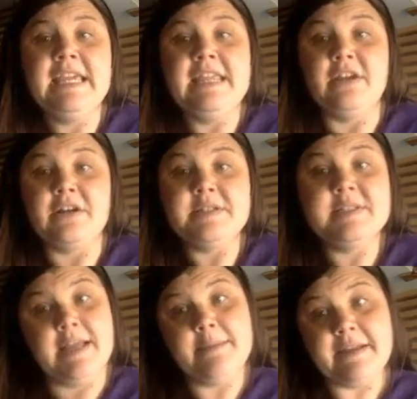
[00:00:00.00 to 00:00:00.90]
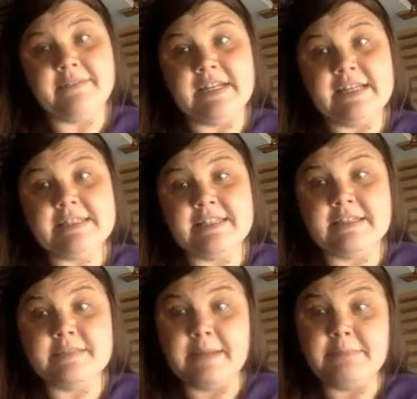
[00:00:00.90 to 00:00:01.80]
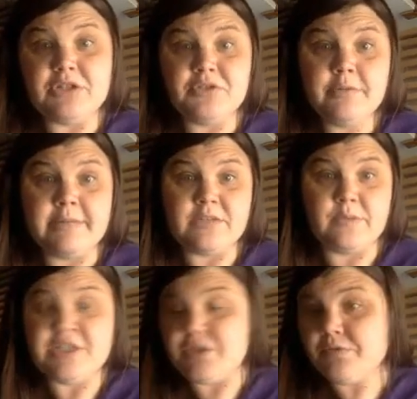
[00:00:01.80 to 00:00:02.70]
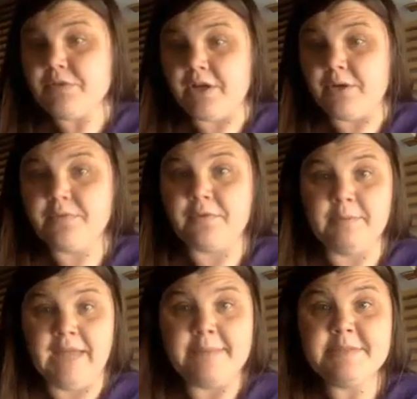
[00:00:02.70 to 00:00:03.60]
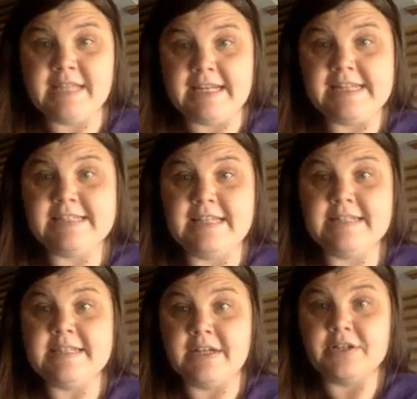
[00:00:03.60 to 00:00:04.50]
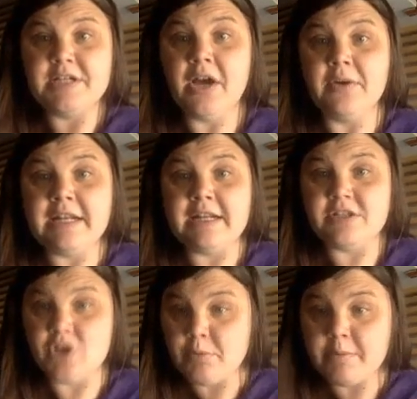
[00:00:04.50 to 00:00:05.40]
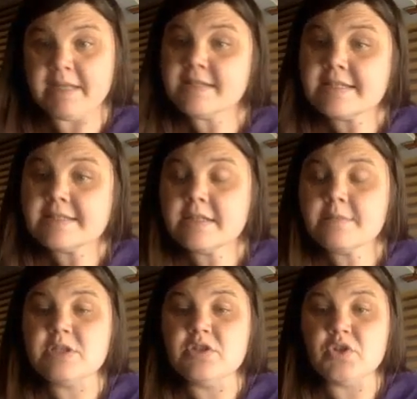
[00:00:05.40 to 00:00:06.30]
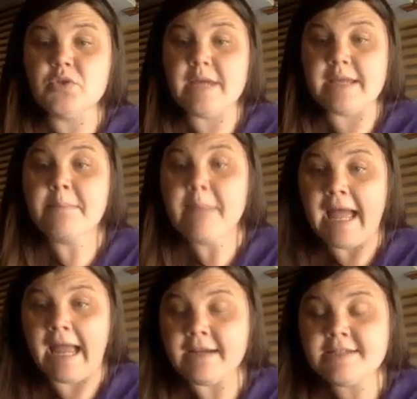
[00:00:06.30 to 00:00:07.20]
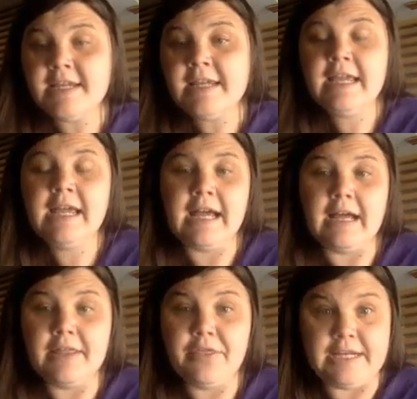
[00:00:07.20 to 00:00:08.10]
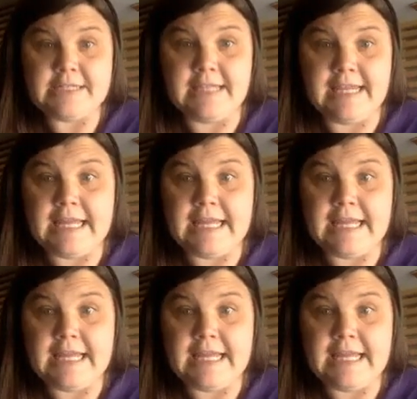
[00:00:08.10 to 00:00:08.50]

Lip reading: There is some evidence that this might be true, because we do know from lab studies that serotonin and dopamine systems do impact things like